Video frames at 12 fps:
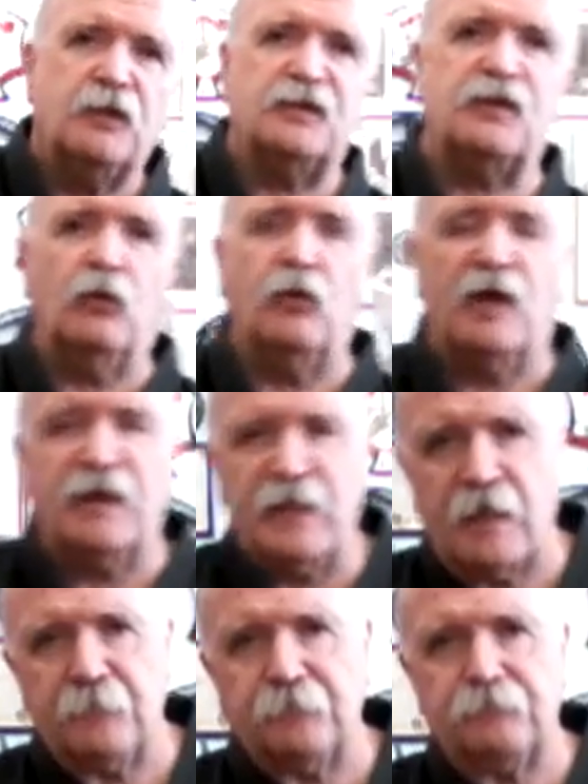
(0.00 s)
So
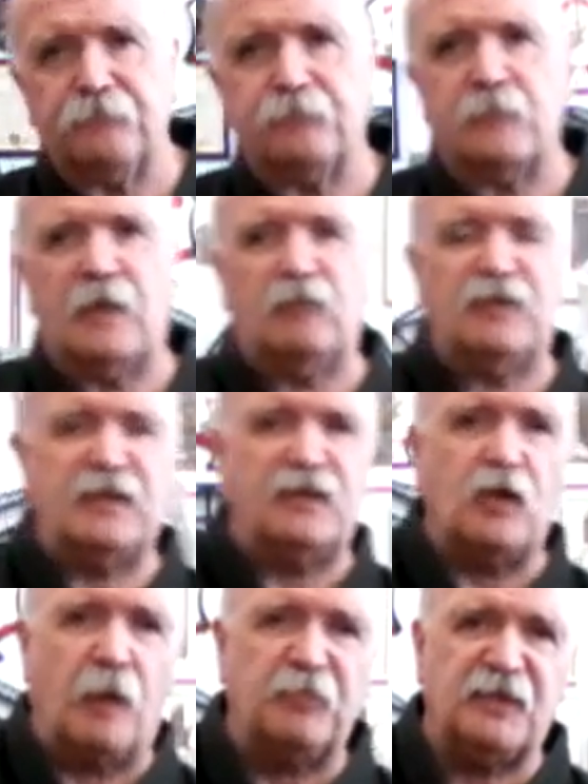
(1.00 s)
again, and we said
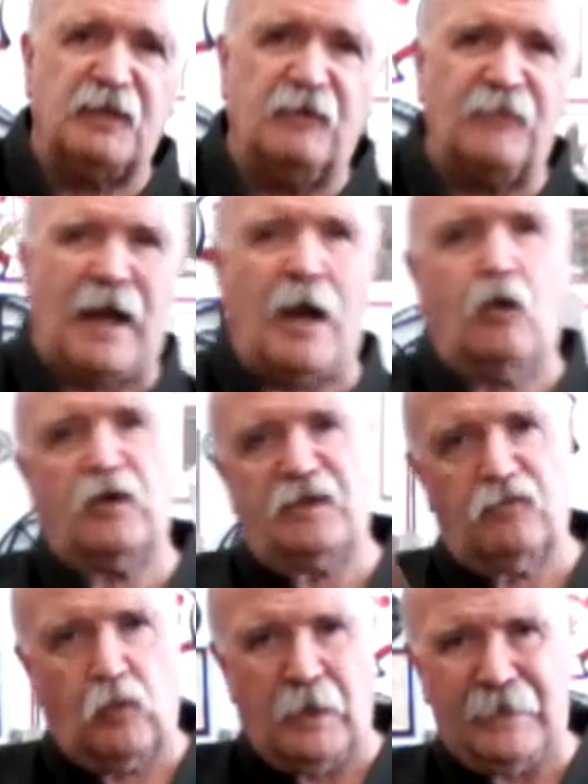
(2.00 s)
the opposite of out
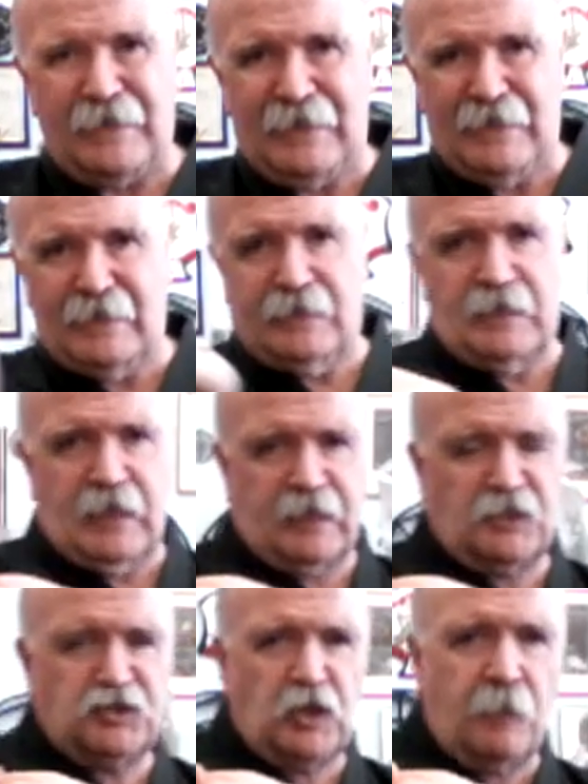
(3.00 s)
is what? In. I
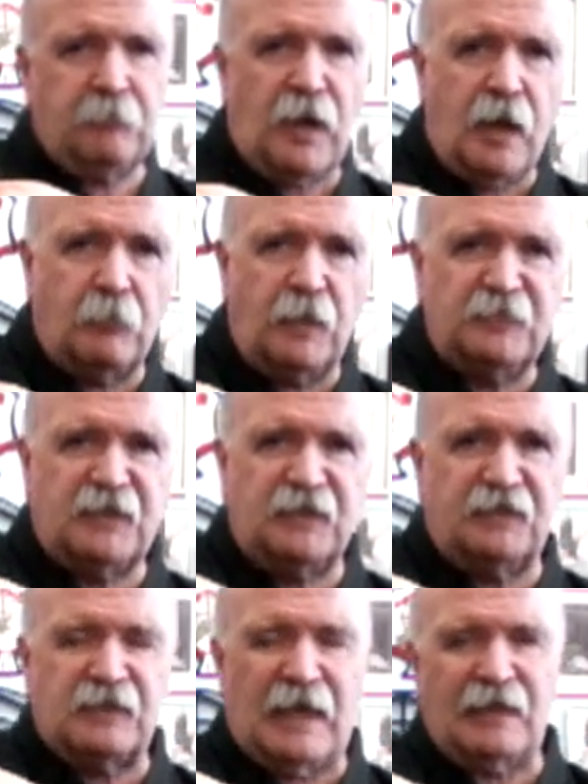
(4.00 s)
can chop palm up to
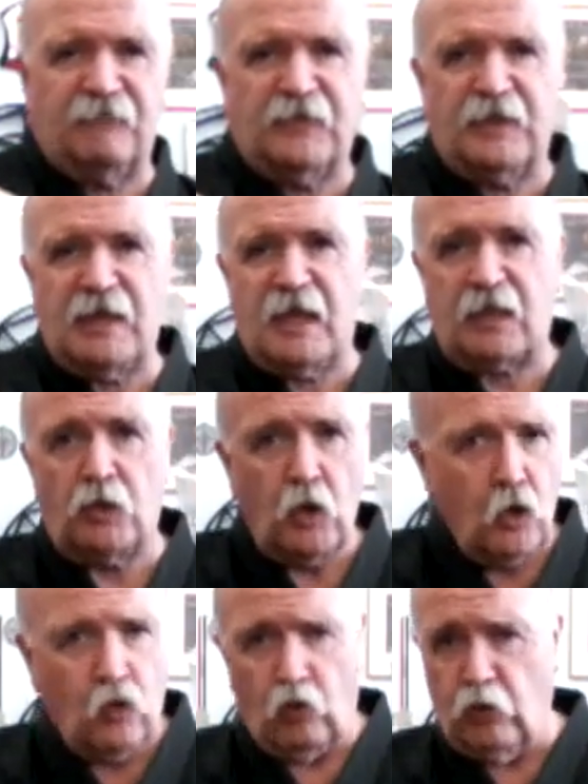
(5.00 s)
the side of the neck
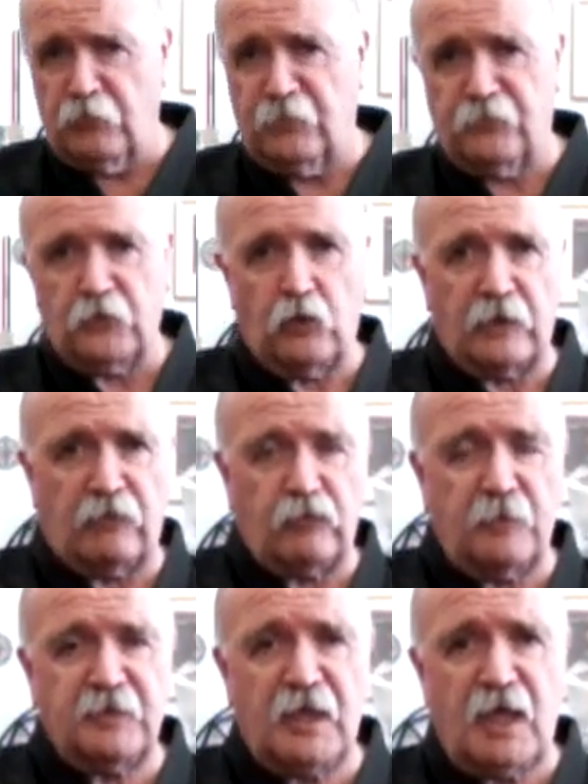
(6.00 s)
or the floating
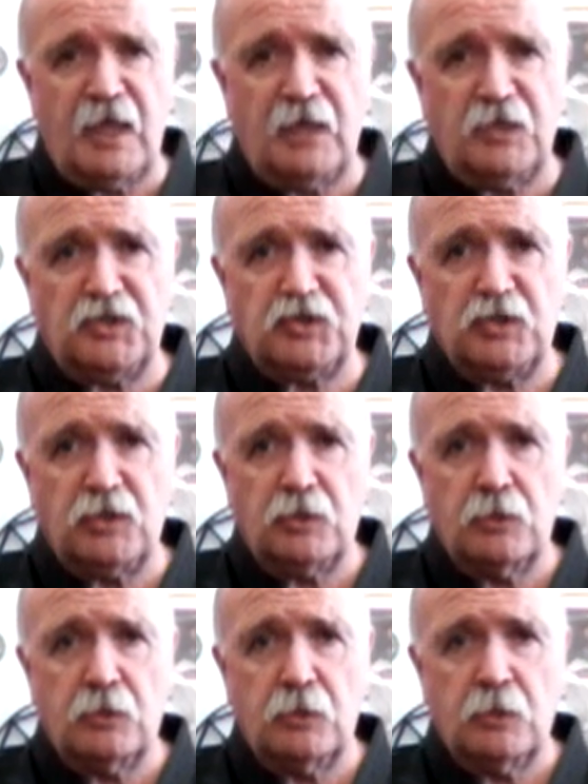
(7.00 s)
rib cage.
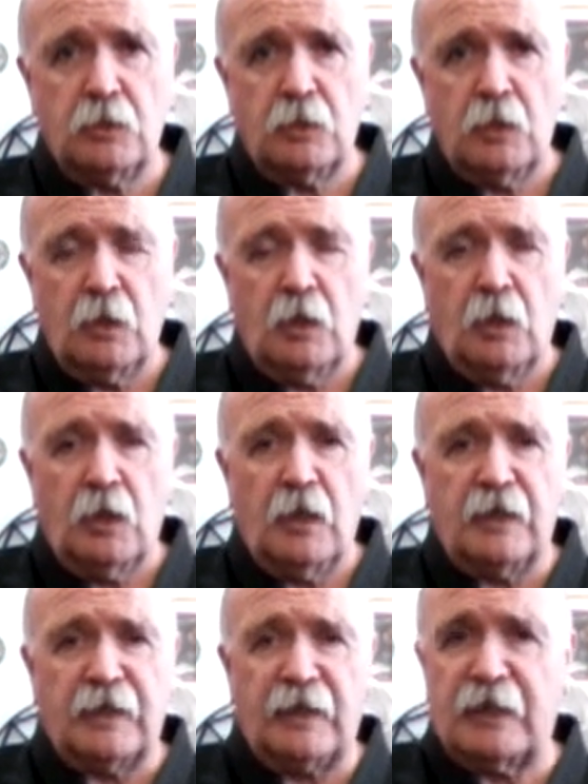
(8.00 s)

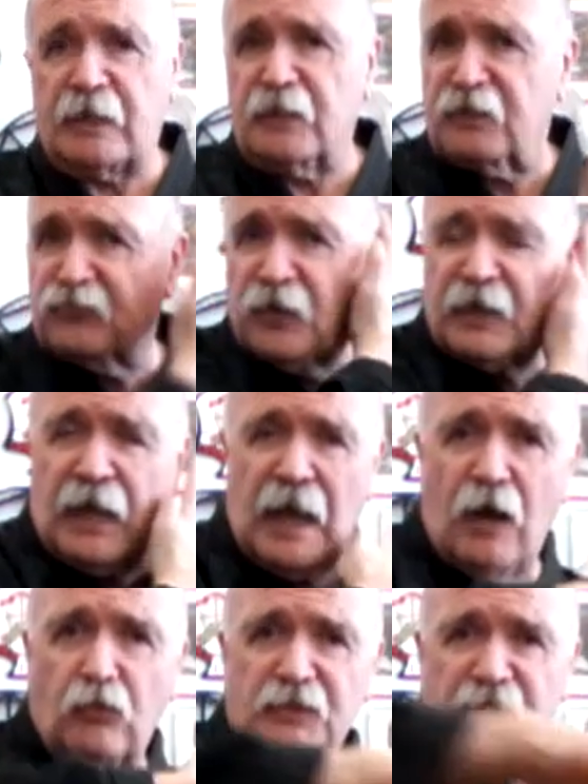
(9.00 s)
And again, I can strike
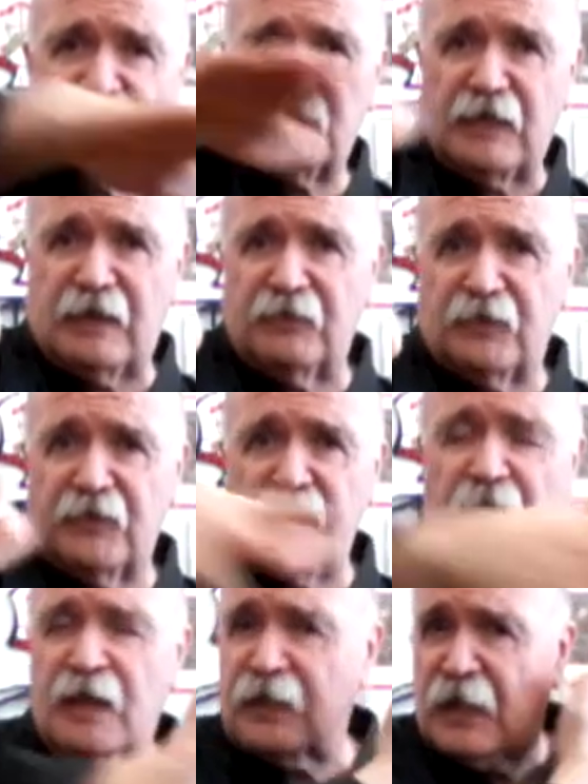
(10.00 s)
out to the side of the
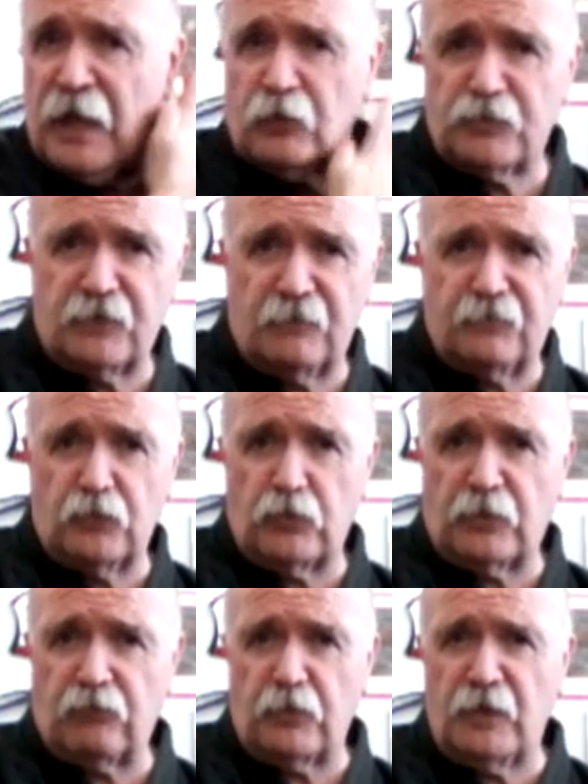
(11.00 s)
neck, out to the
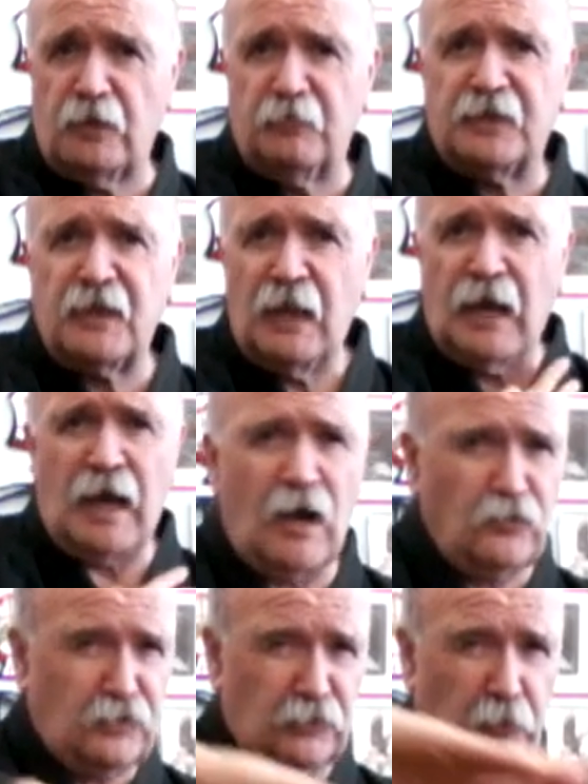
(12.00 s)
floating ribs,
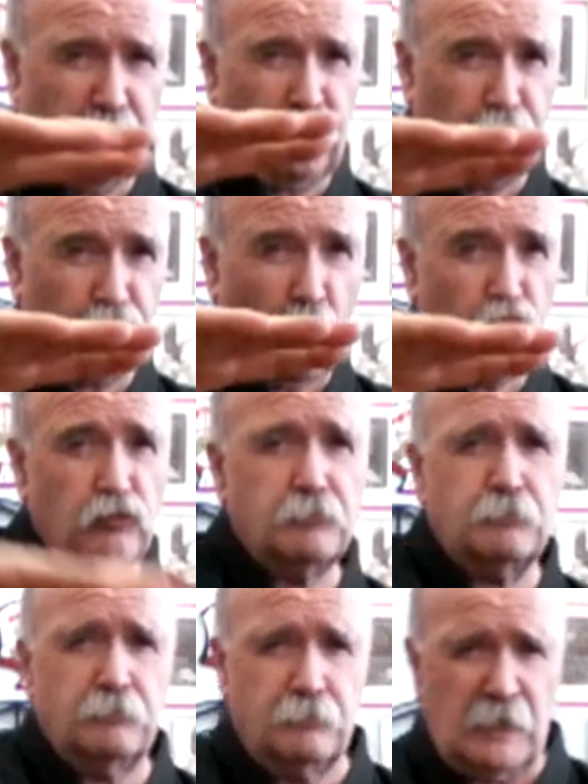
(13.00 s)
out to the throat.
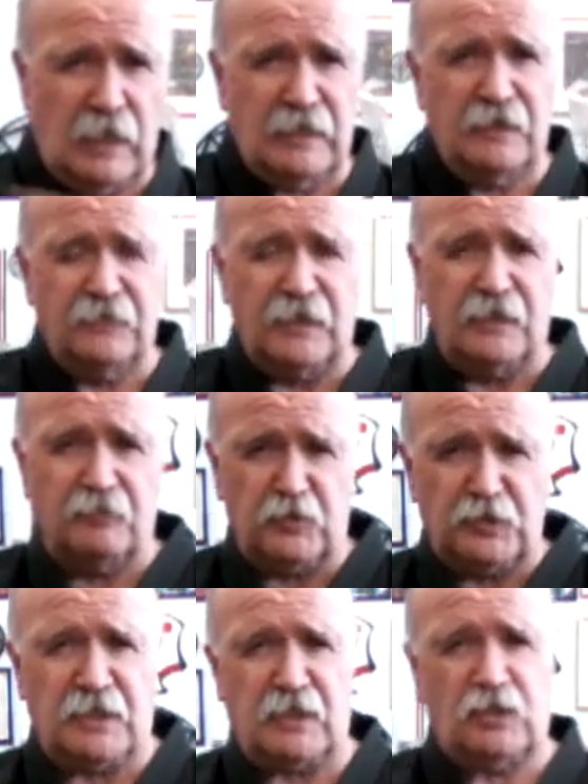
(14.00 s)
Any of these
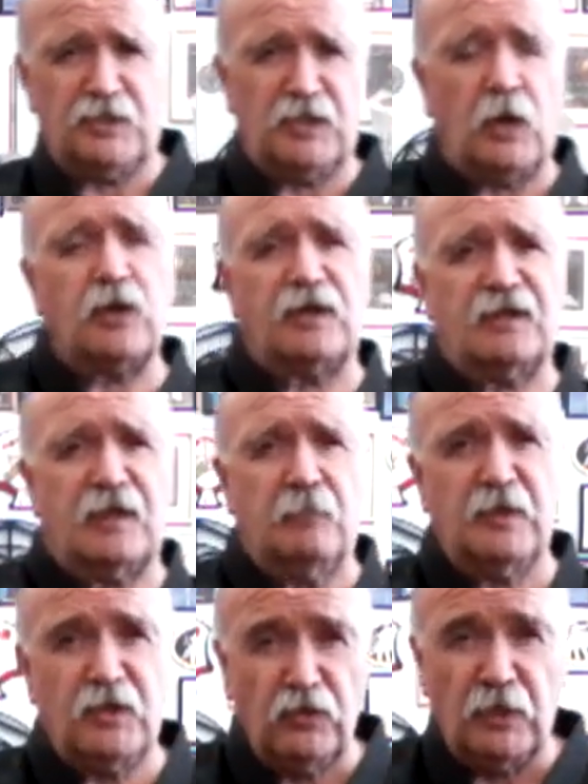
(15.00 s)
particular targets can
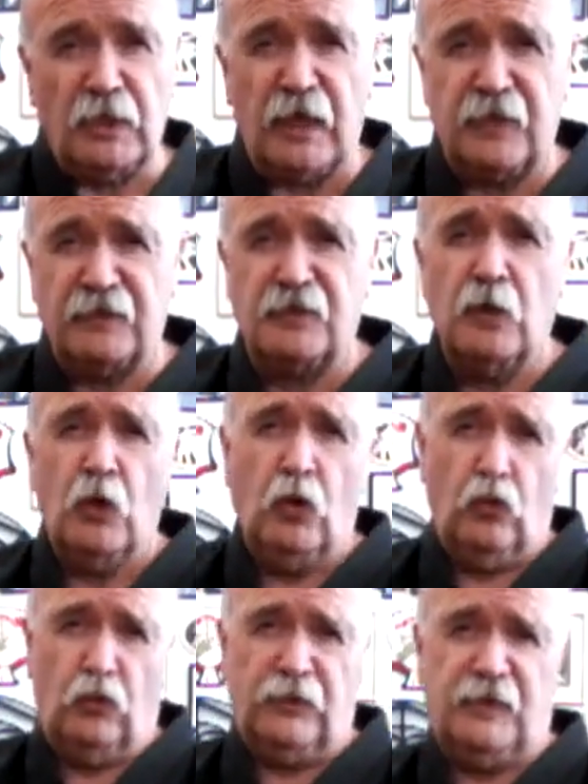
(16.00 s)
be utilized
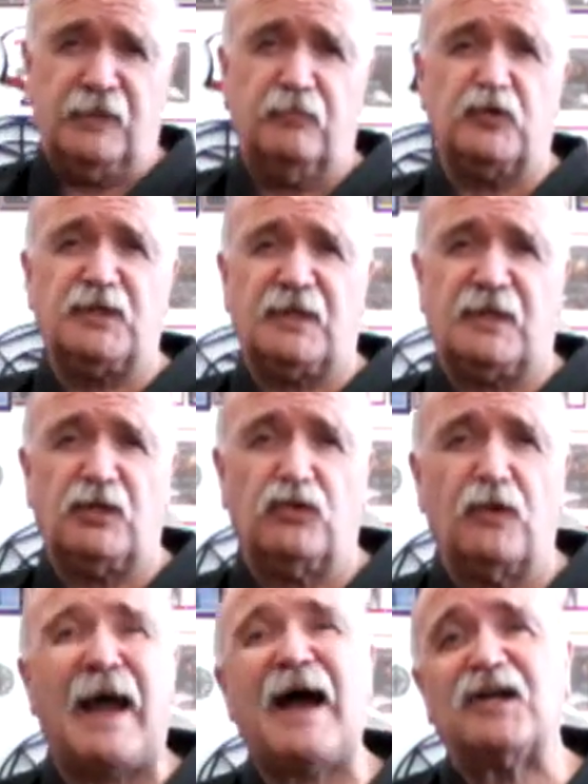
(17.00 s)
with this
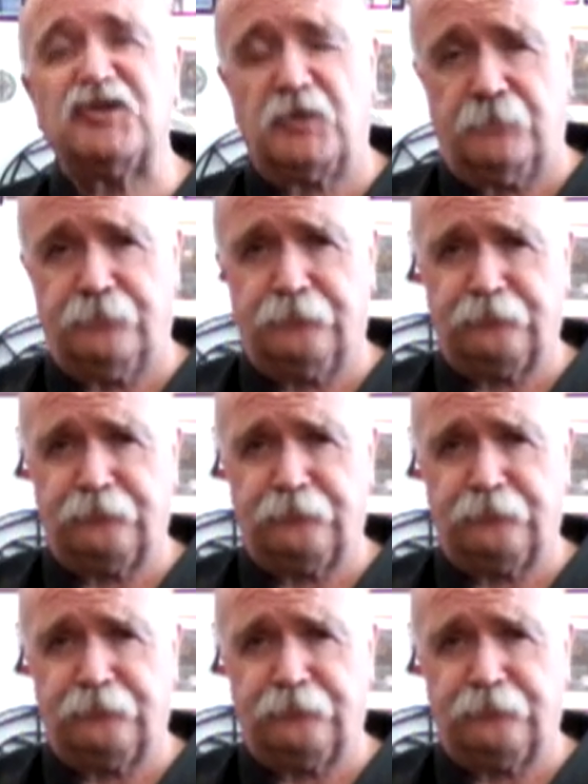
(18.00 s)
particular action.